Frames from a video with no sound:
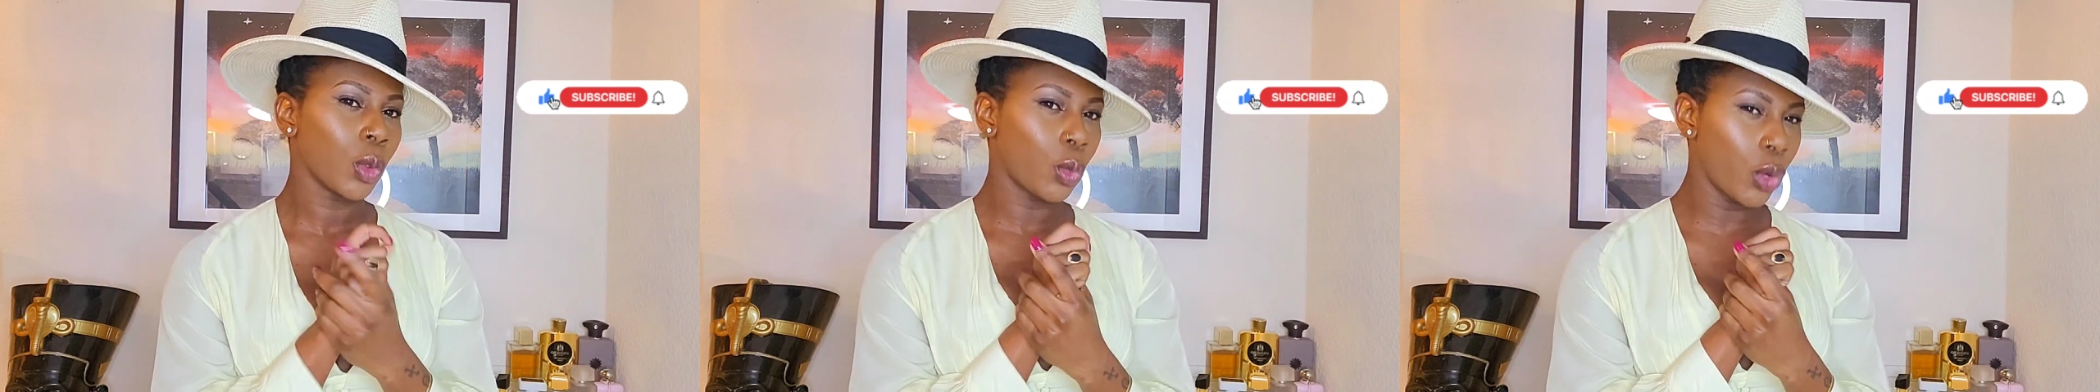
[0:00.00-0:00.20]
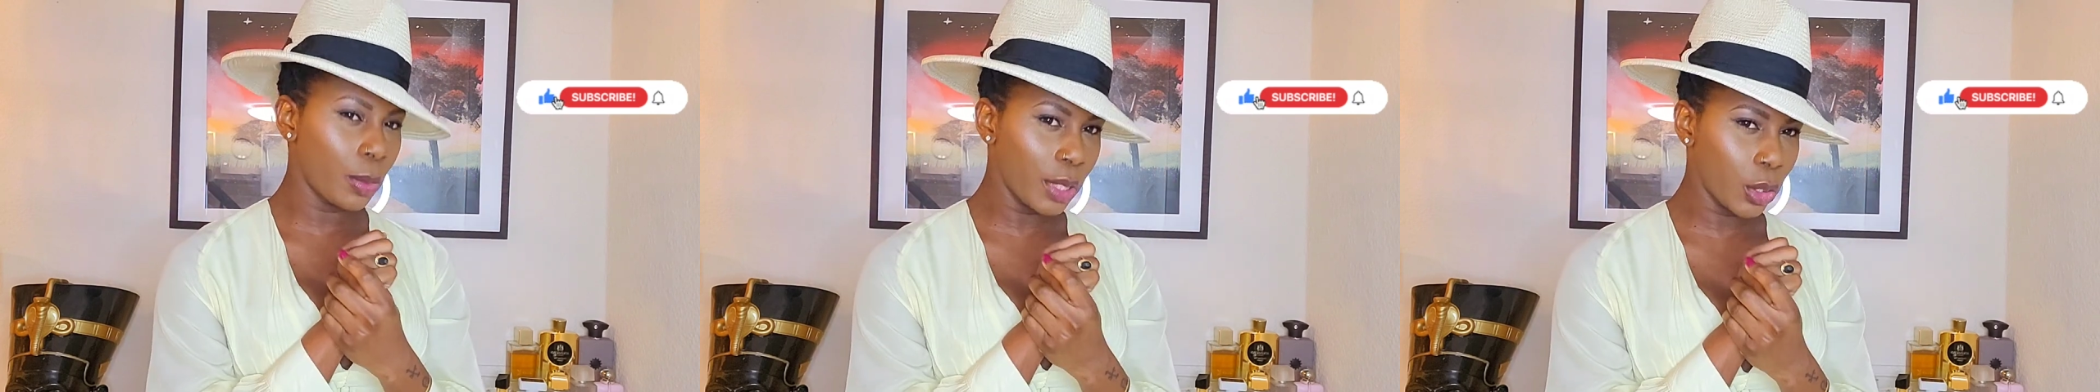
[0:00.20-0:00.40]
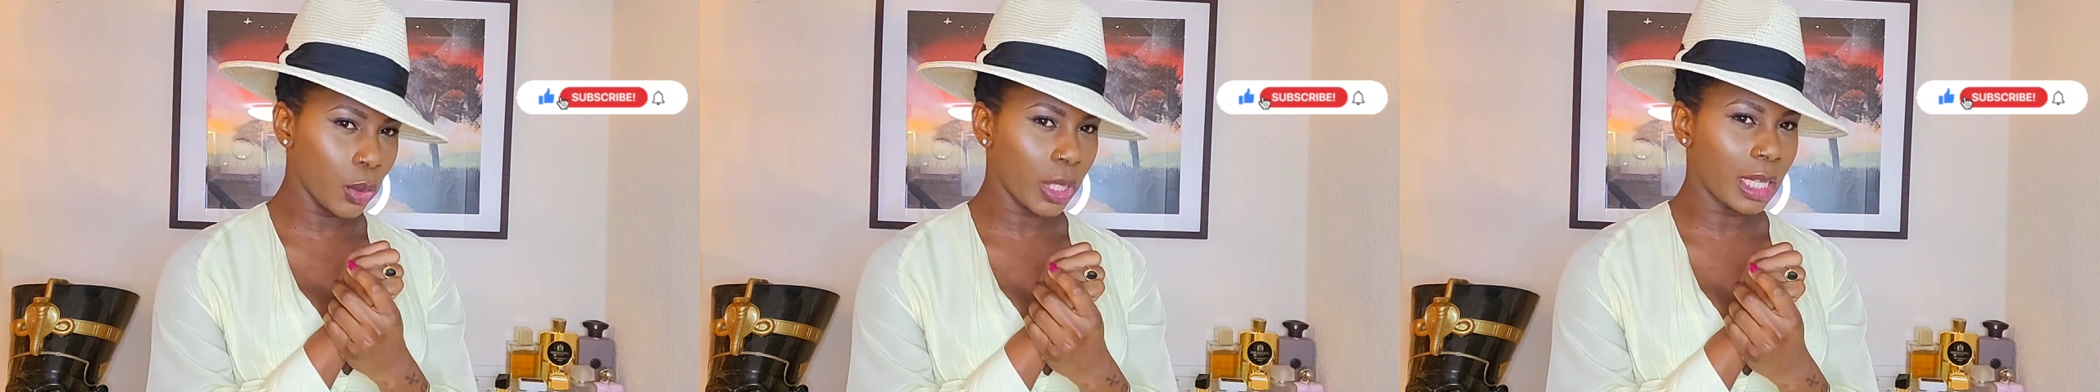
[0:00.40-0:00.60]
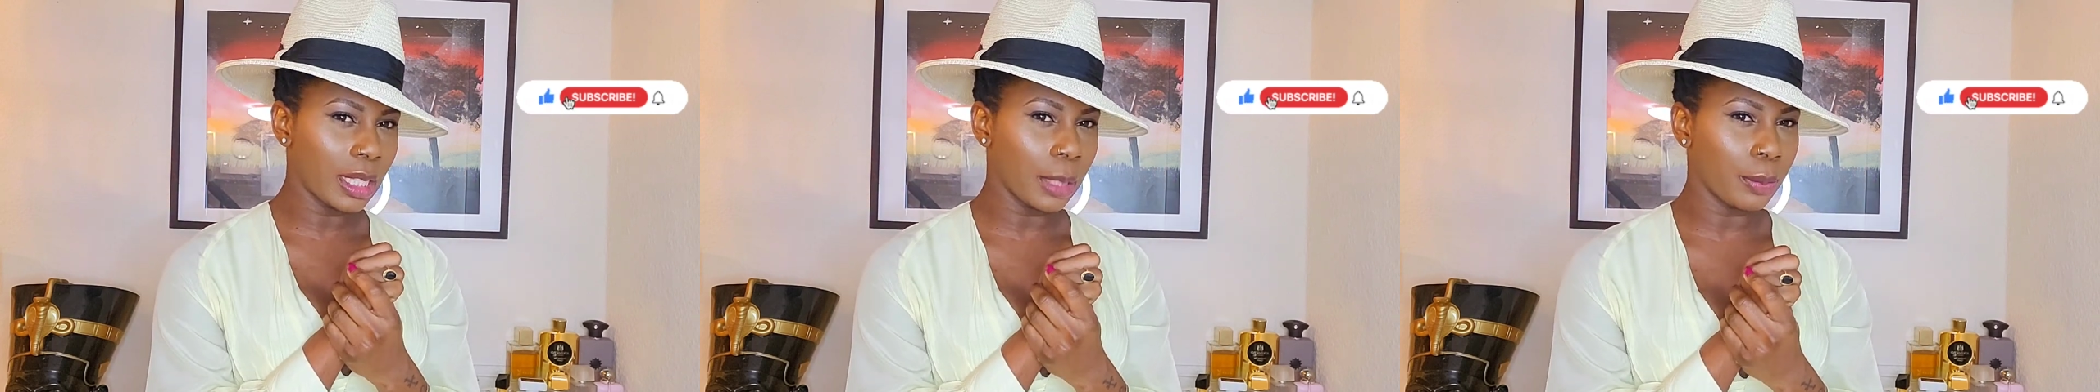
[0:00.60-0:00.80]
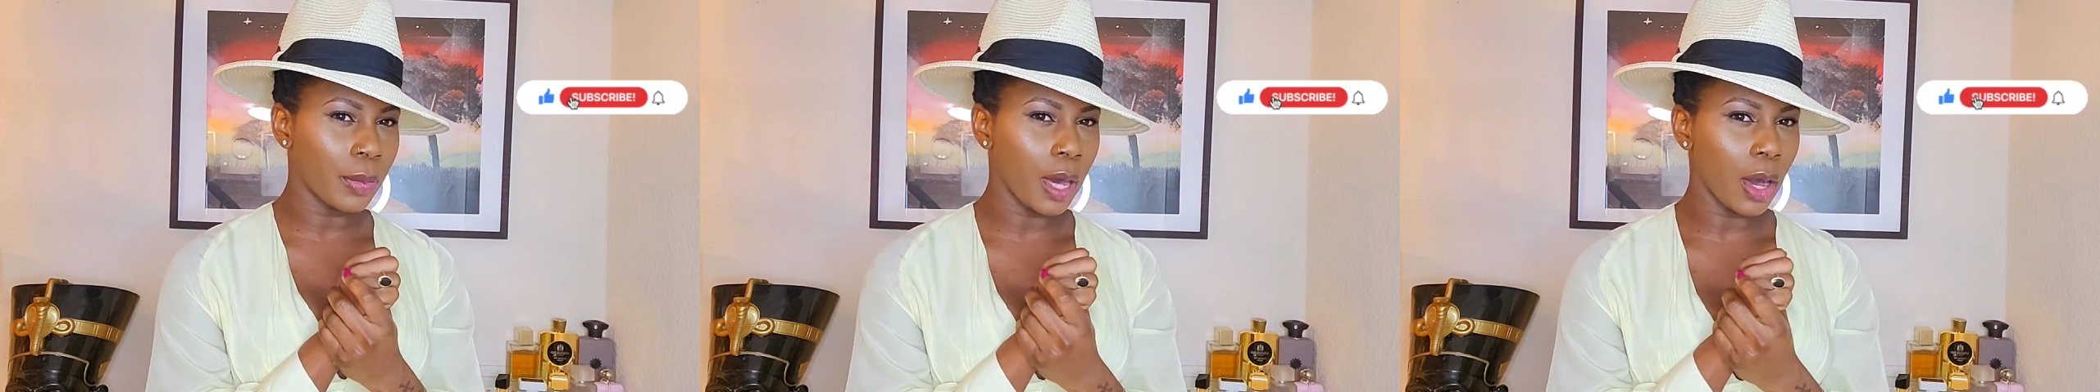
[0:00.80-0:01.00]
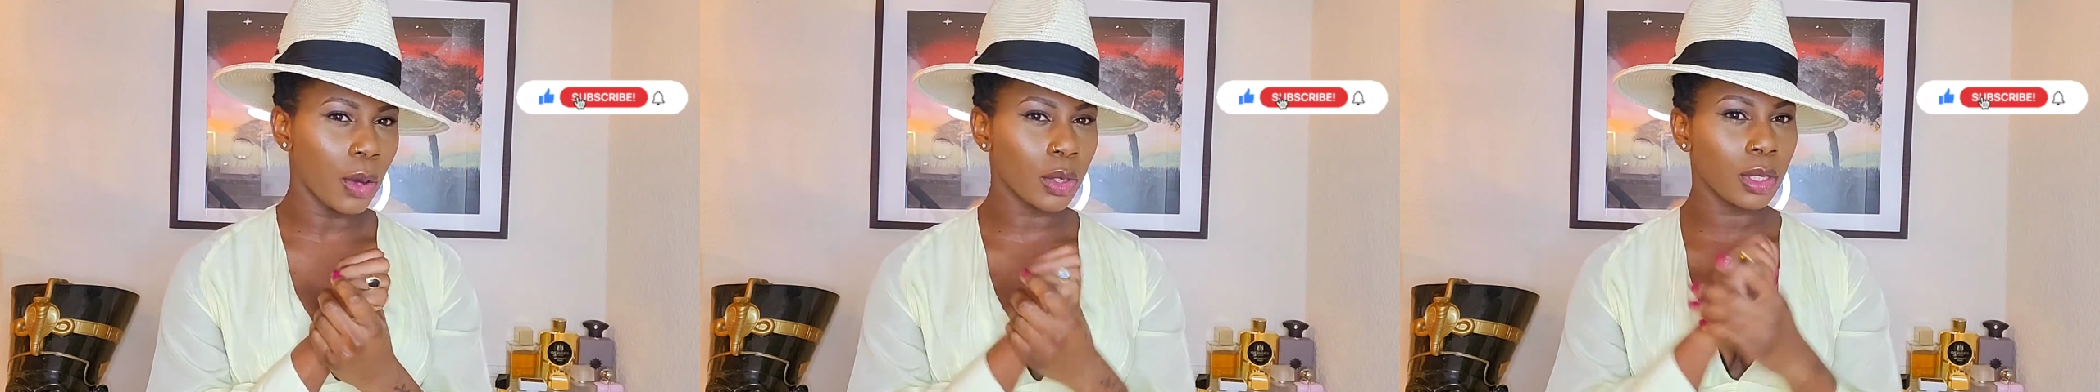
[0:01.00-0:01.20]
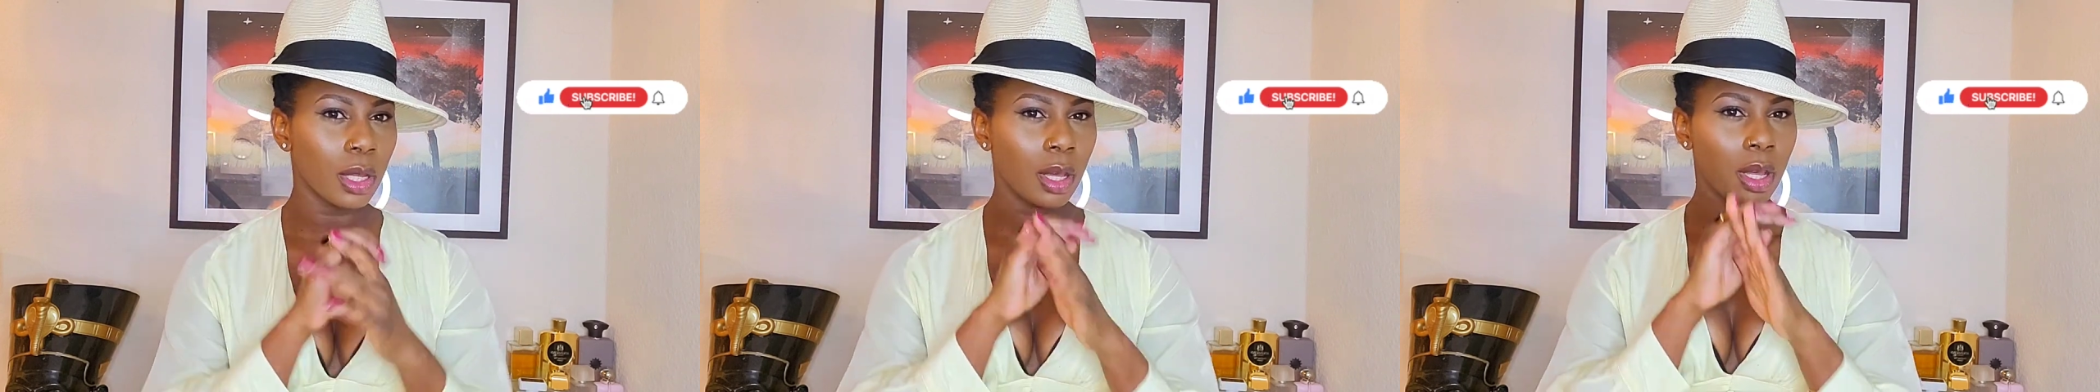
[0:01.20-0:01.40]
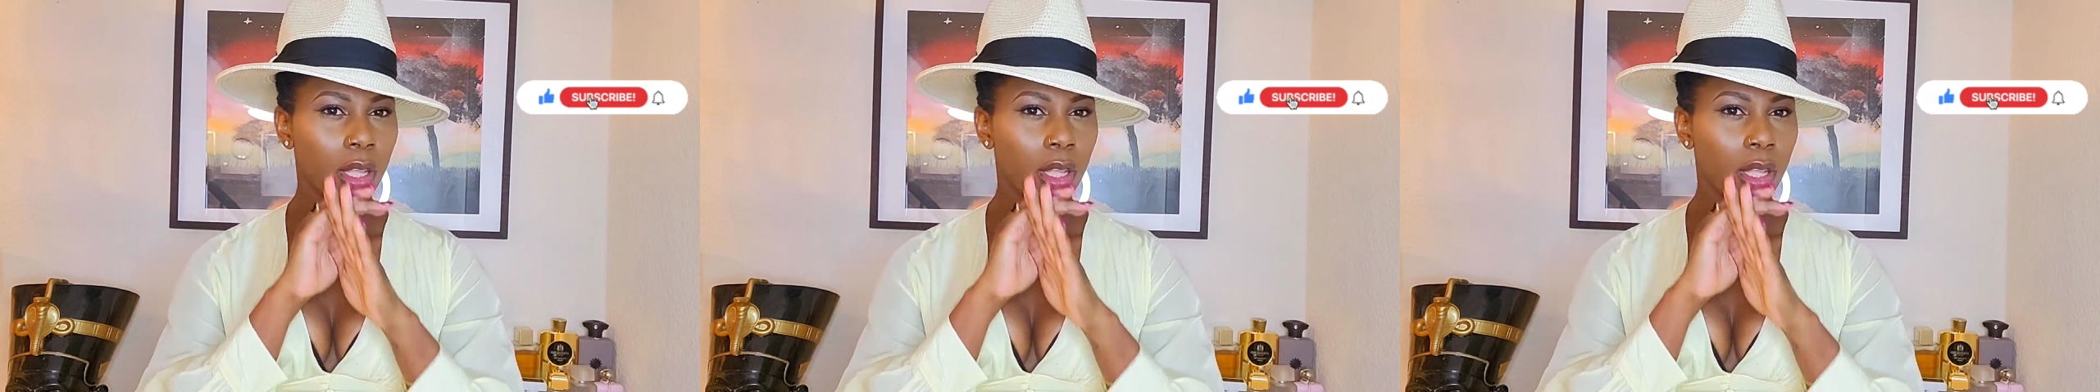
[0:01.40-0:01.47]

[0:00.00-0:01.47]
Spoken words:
we'll be talking about